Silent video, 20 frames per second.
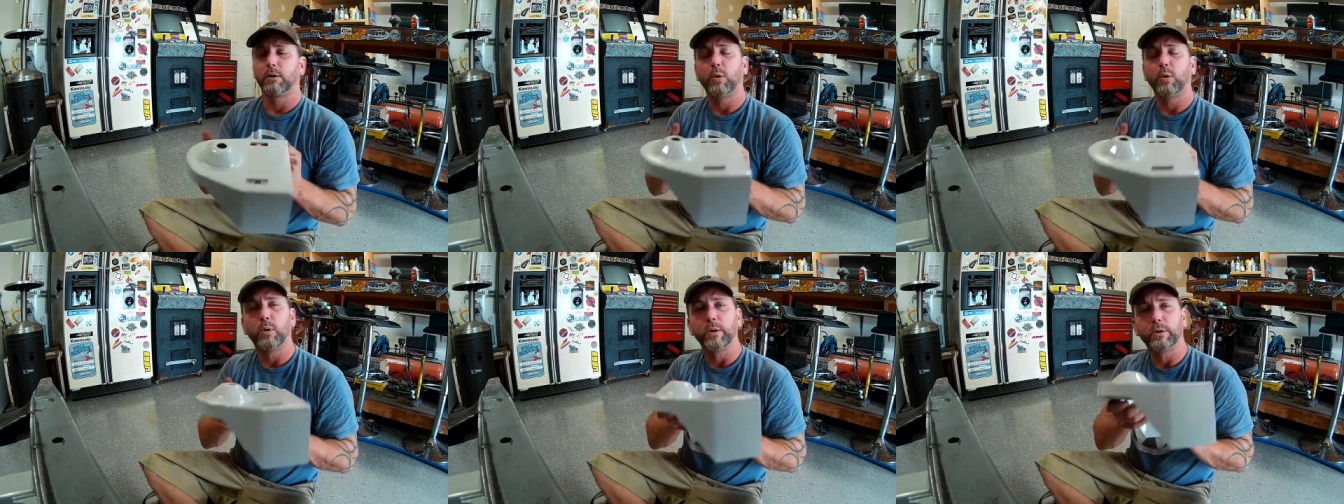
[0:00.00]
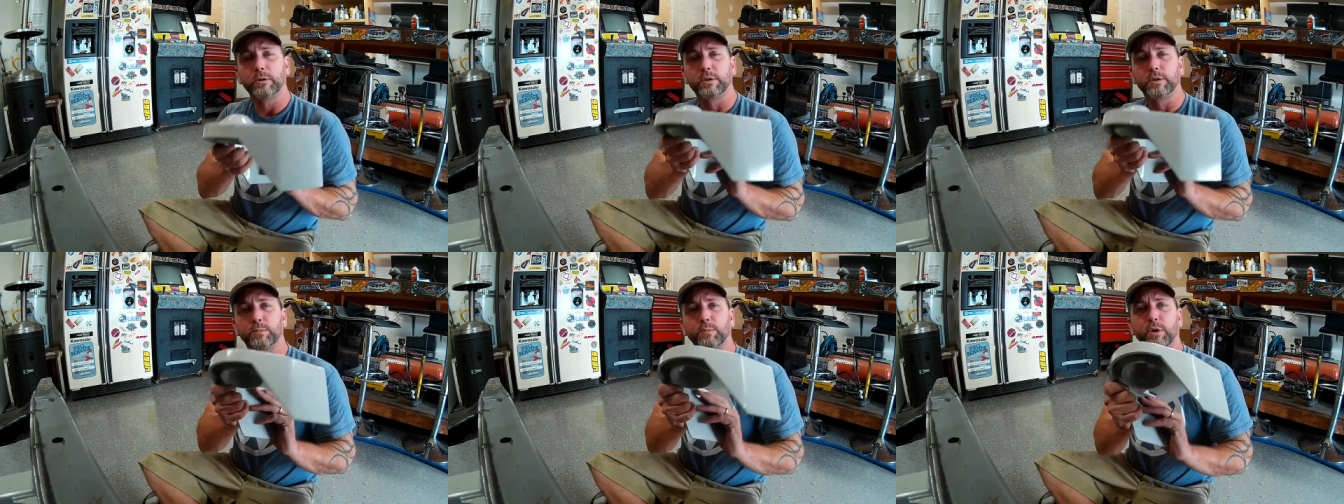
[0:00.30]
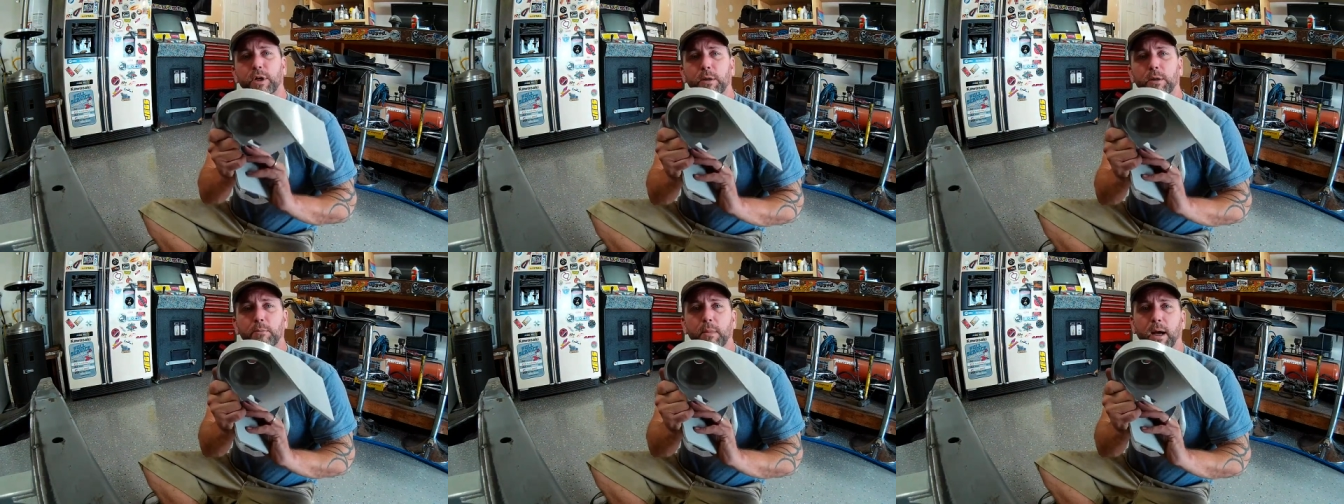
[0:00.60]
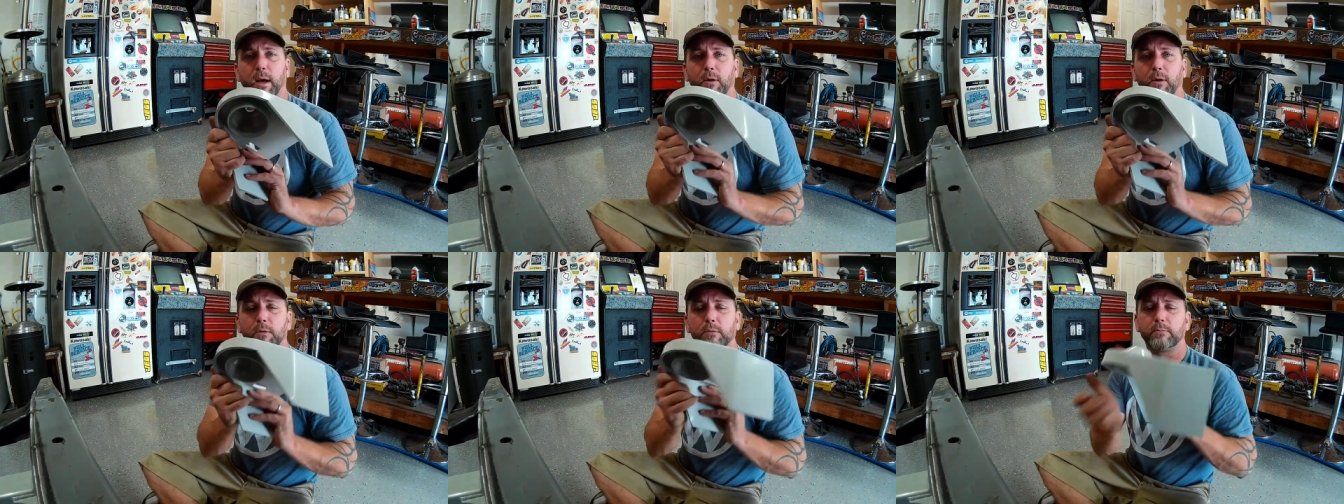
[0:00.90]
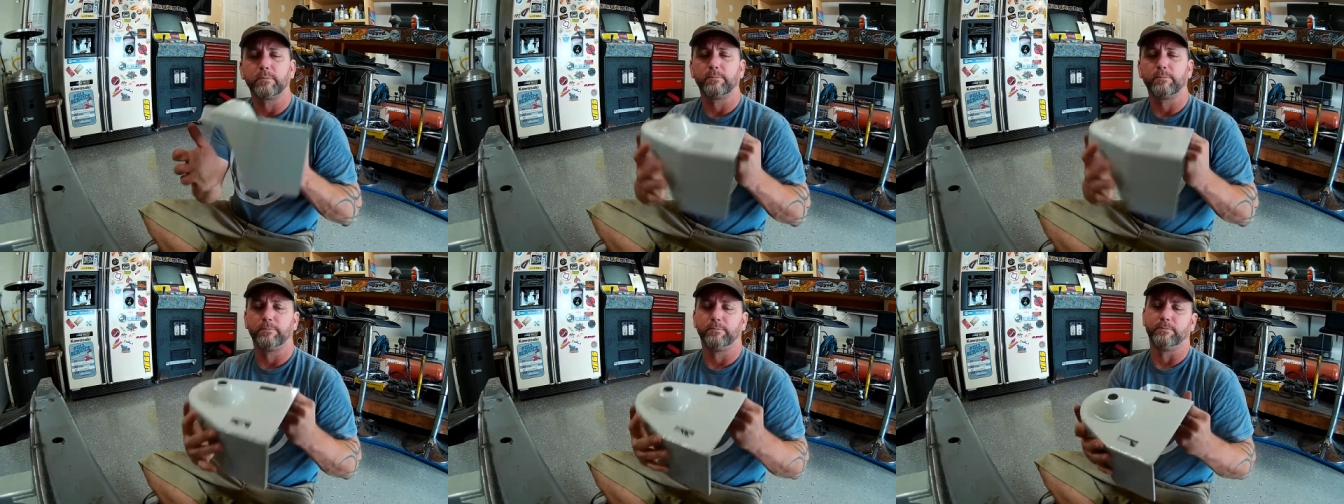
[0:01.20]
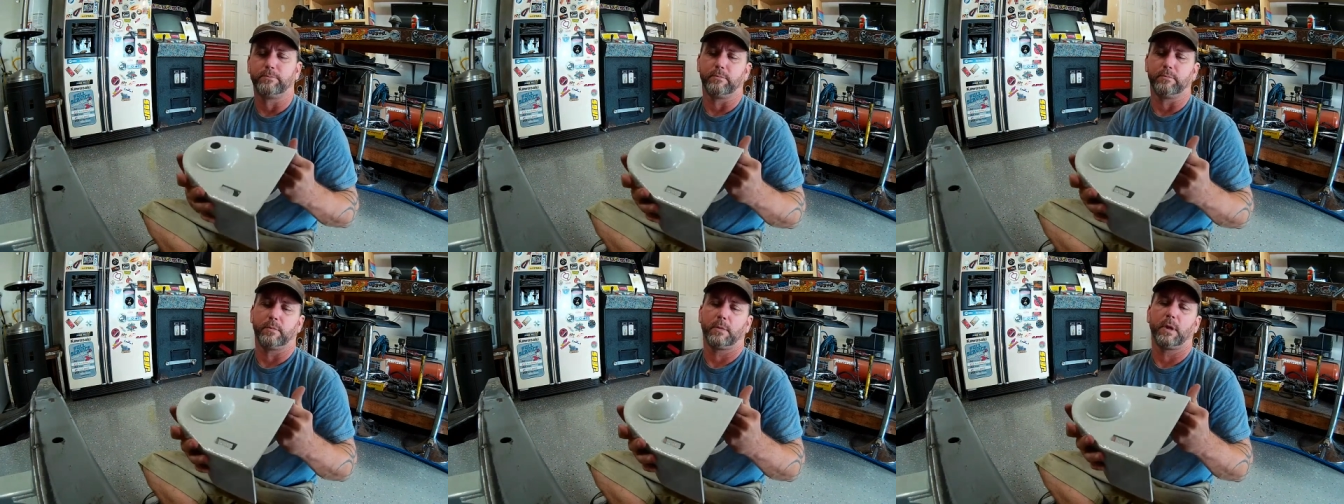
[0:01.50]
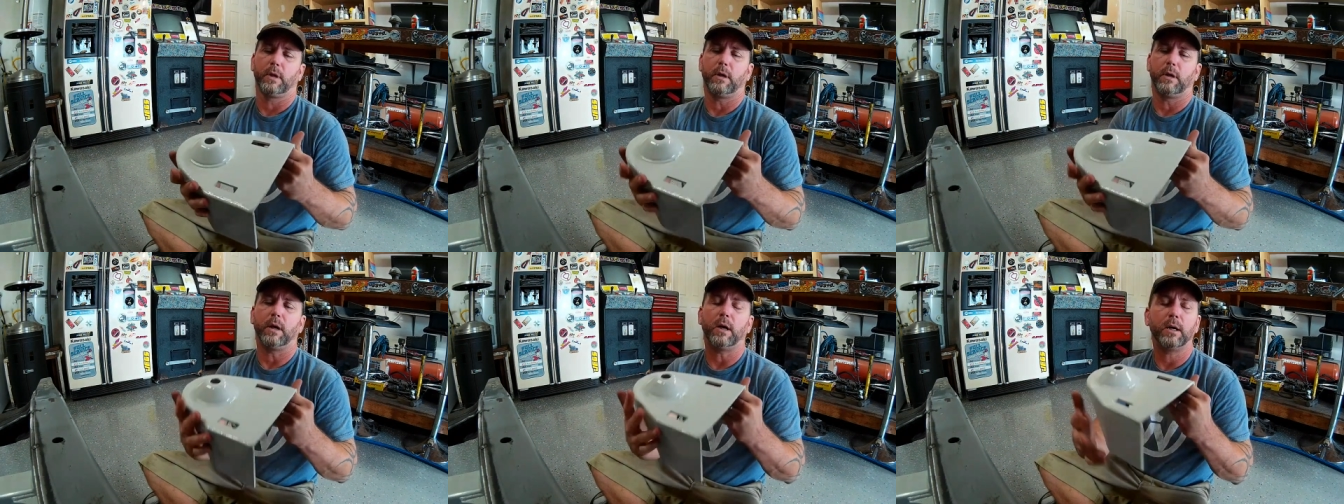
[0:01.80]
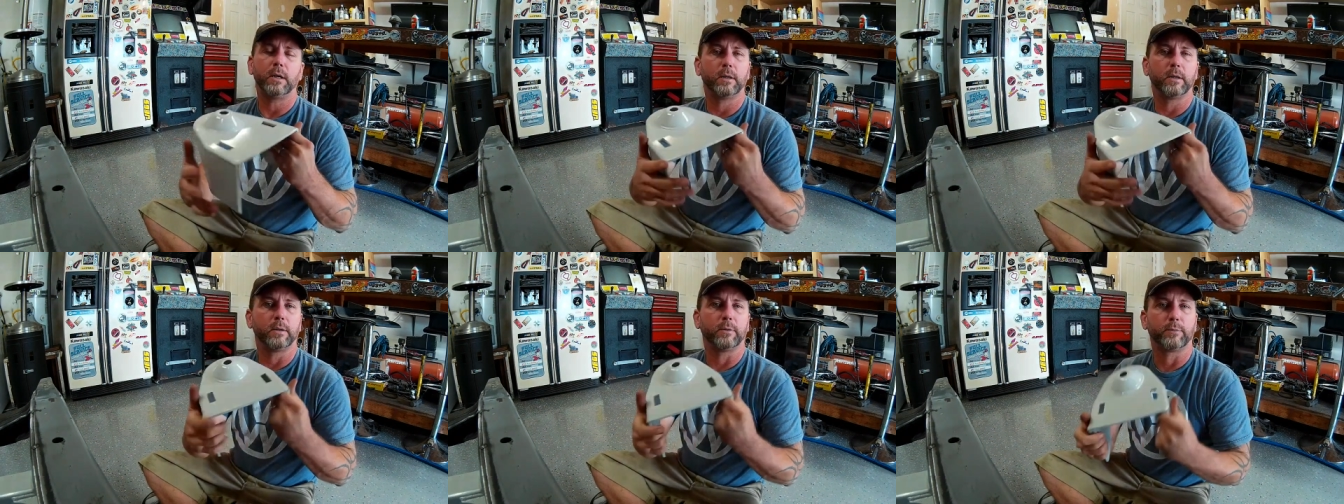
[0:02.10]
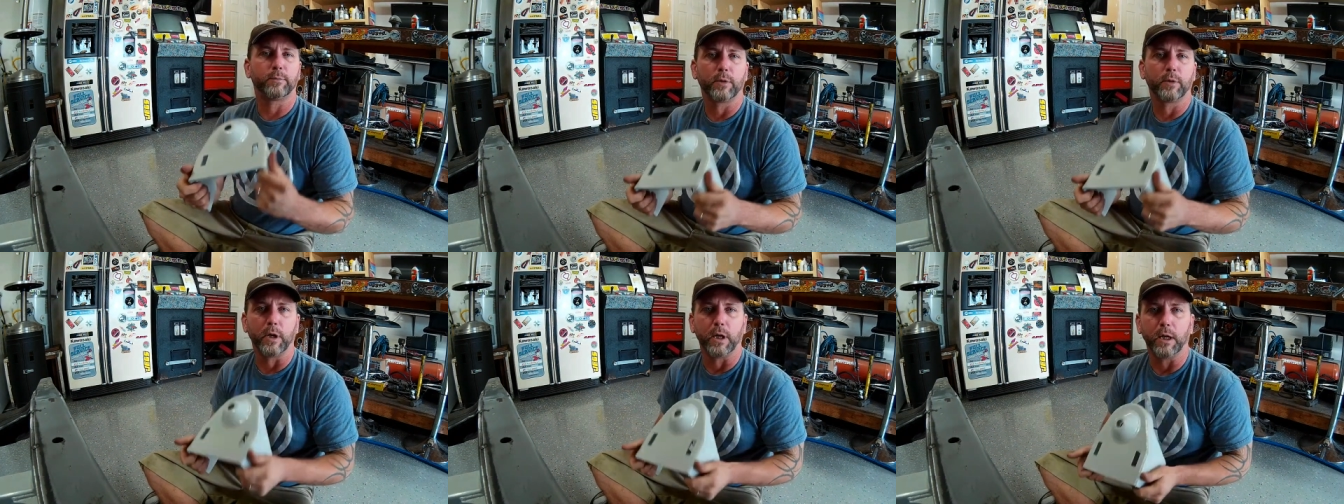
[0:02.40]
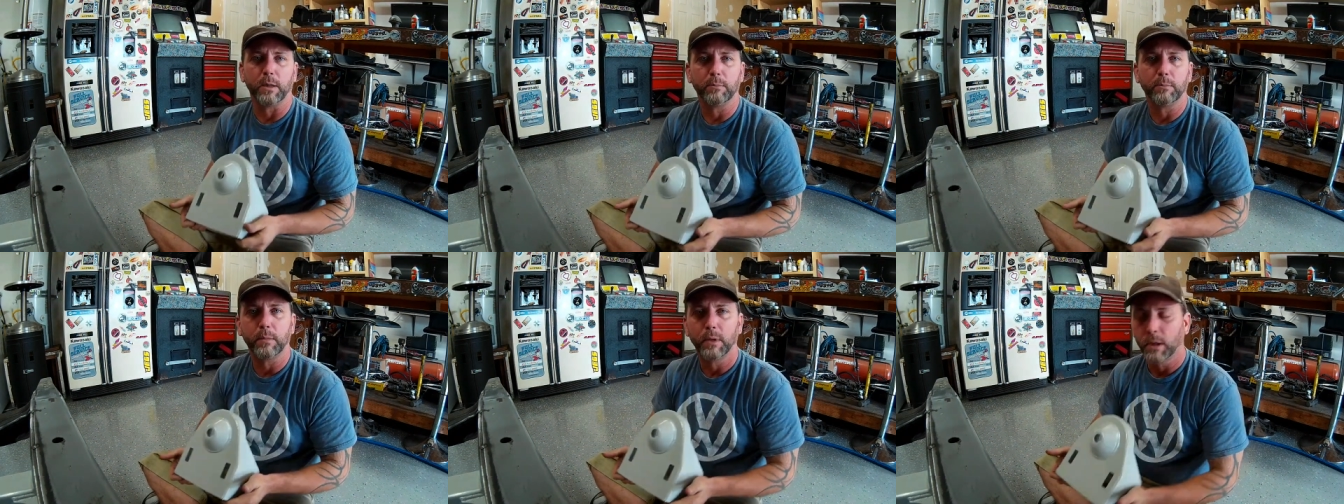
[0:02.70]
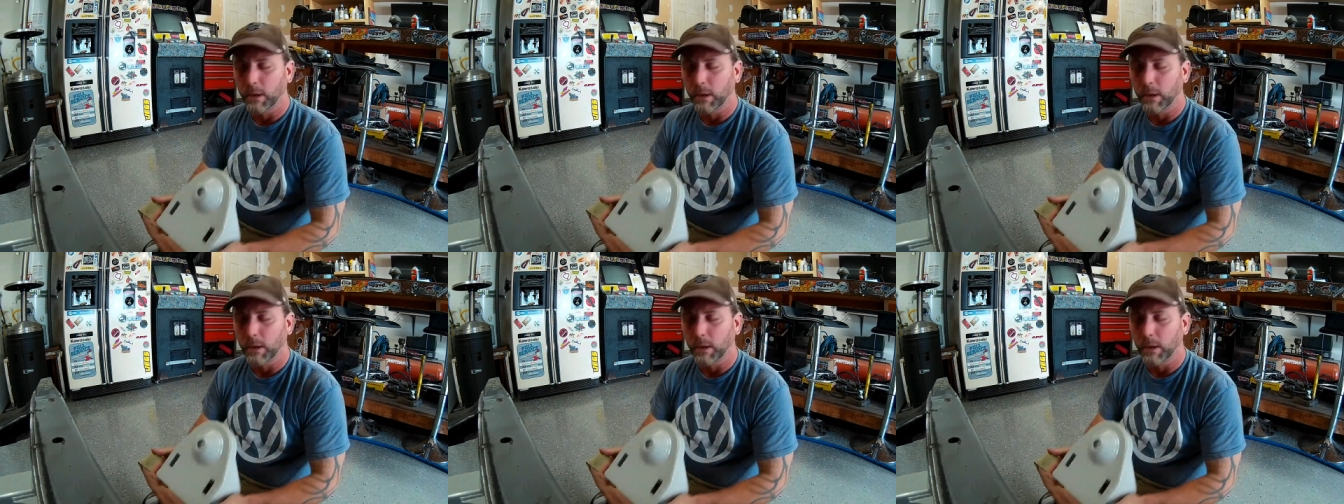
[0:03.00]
coil spring mount onto the frame,